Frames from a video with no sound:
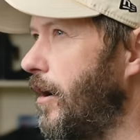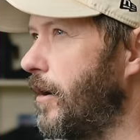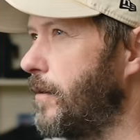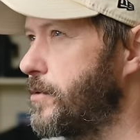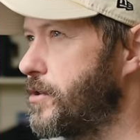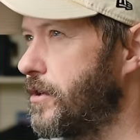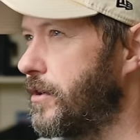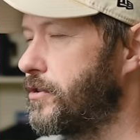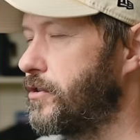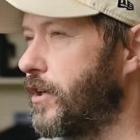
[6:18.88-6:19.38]
oh I'm
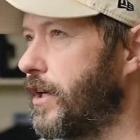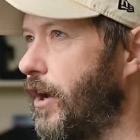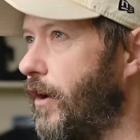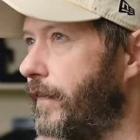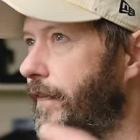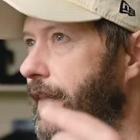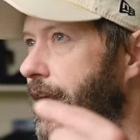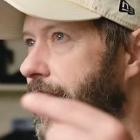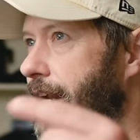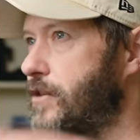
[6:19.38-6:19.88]
sure I took it
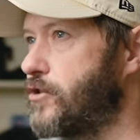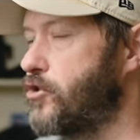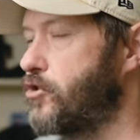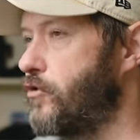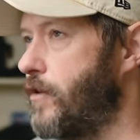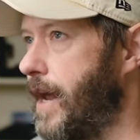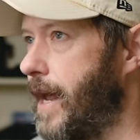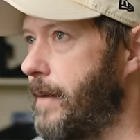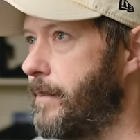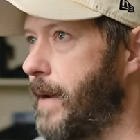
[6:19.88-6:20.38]
on that
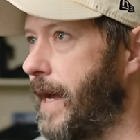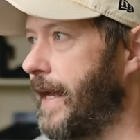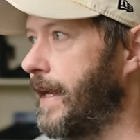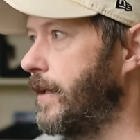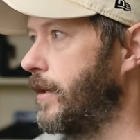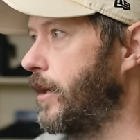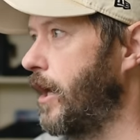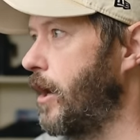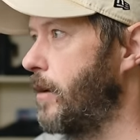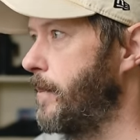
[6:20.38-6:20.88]
trip I
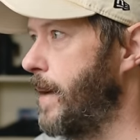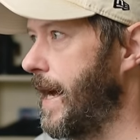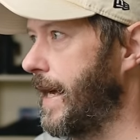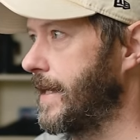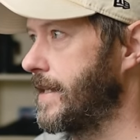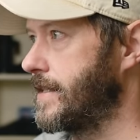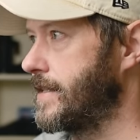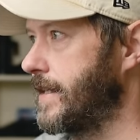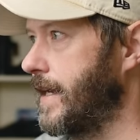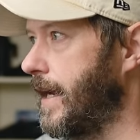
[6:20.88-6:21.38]
can go
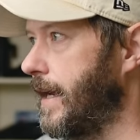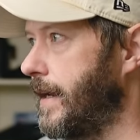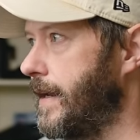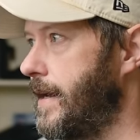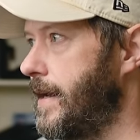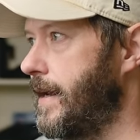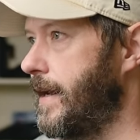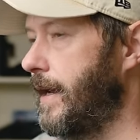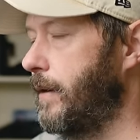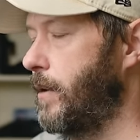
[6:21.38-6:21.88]
back and say
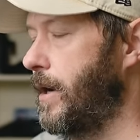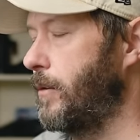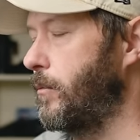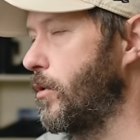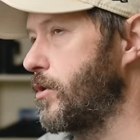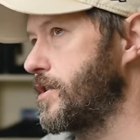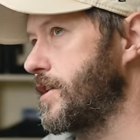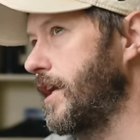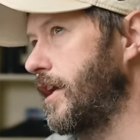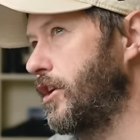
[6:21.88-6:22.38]
when
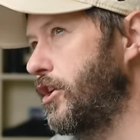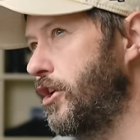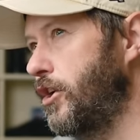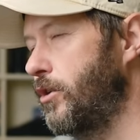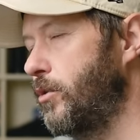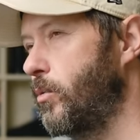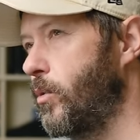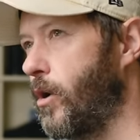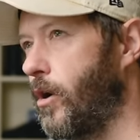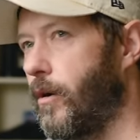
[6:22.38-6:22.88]
was it
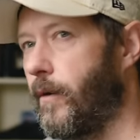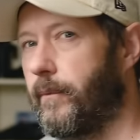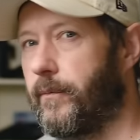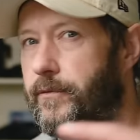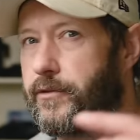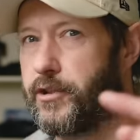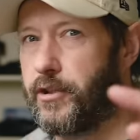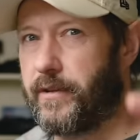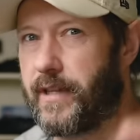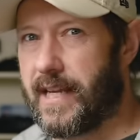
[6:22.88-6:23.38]

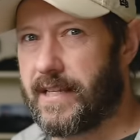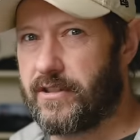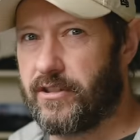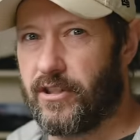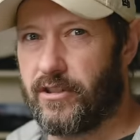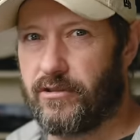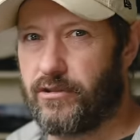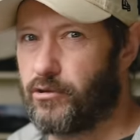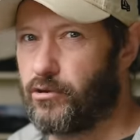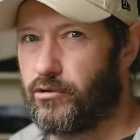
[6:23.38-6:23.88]
Q1
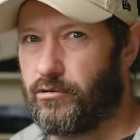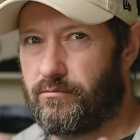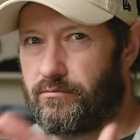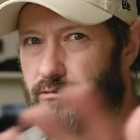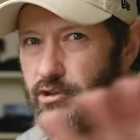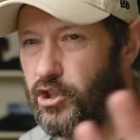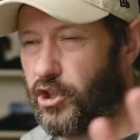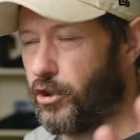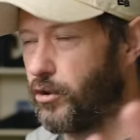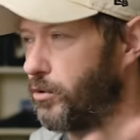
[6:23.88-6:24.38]

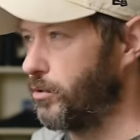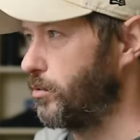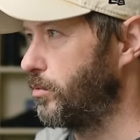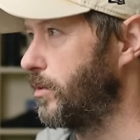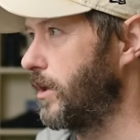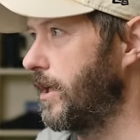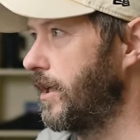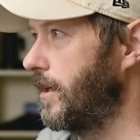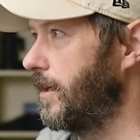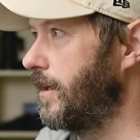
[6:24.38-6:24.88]
2002
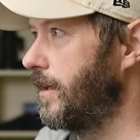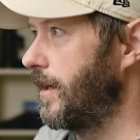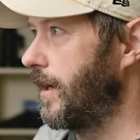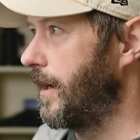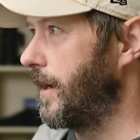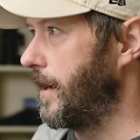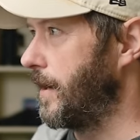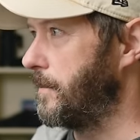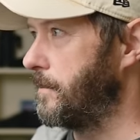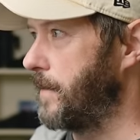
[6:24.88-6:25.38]

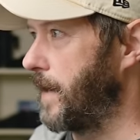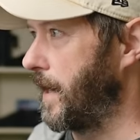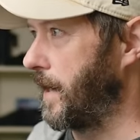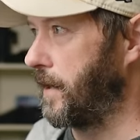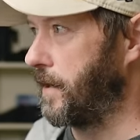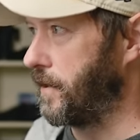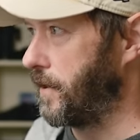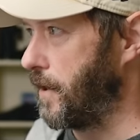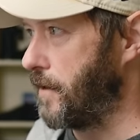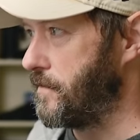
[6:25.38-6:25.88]
um, and I
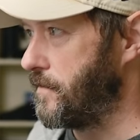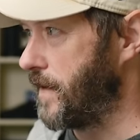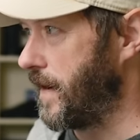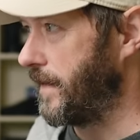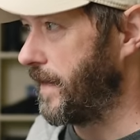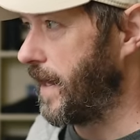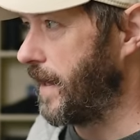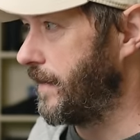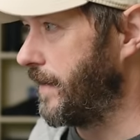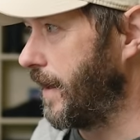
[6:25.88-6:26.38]
can go and
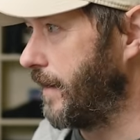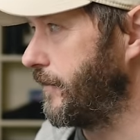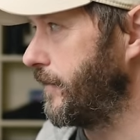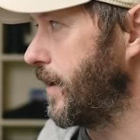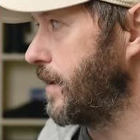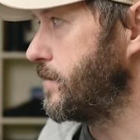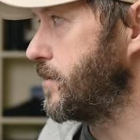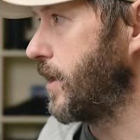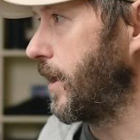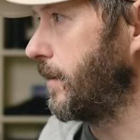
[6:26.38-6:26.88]
find that that
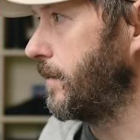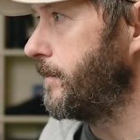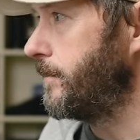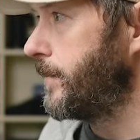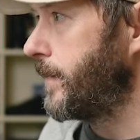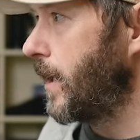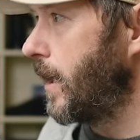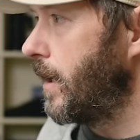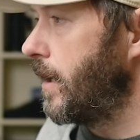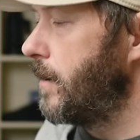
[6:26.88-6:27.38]
photo
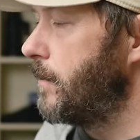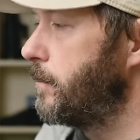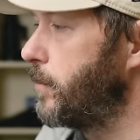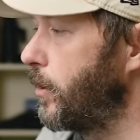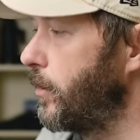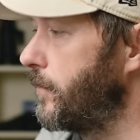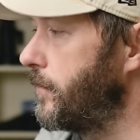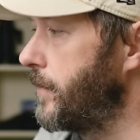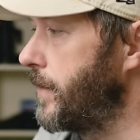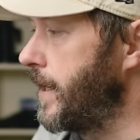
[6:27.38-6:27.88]

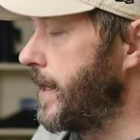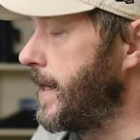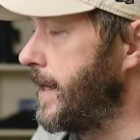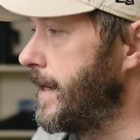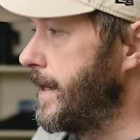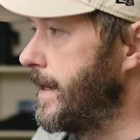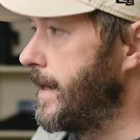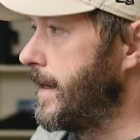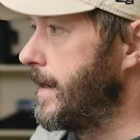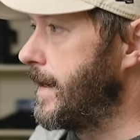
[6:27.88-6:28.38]
but
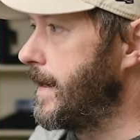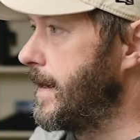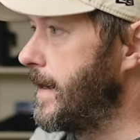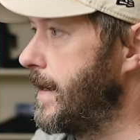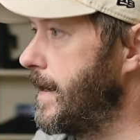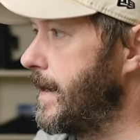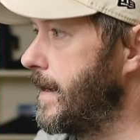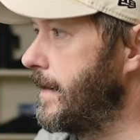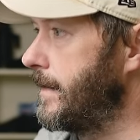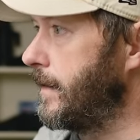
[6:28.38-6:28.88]
the
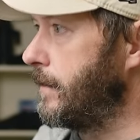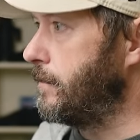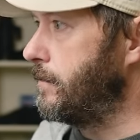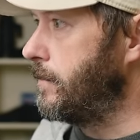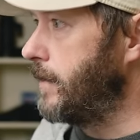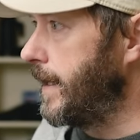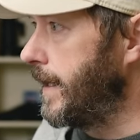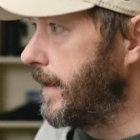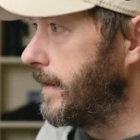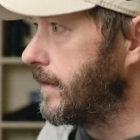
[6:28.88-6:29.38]
the
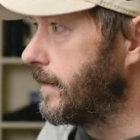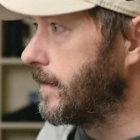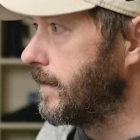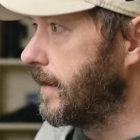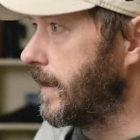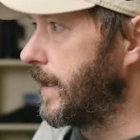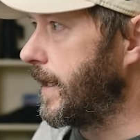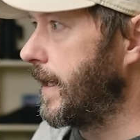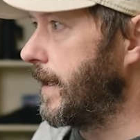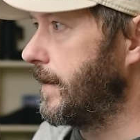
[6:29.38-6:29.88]

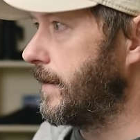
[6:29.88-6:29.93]
real